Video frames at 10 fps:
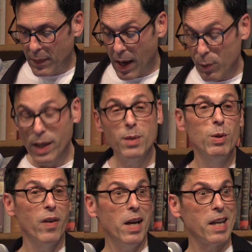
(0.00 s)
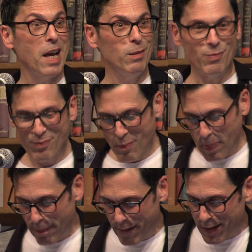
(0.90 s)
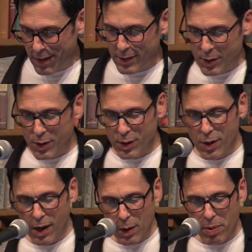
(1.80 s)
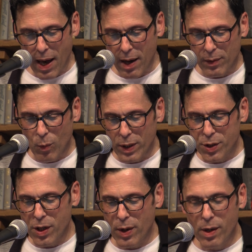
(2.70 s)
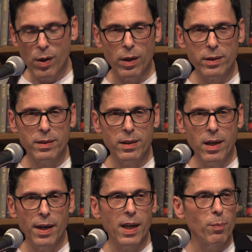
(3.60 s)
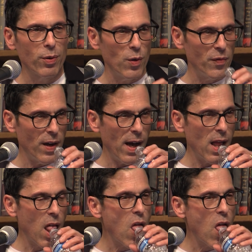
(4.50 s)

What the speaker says: I would like to move on now to talk about what Jerry called cutting a profile.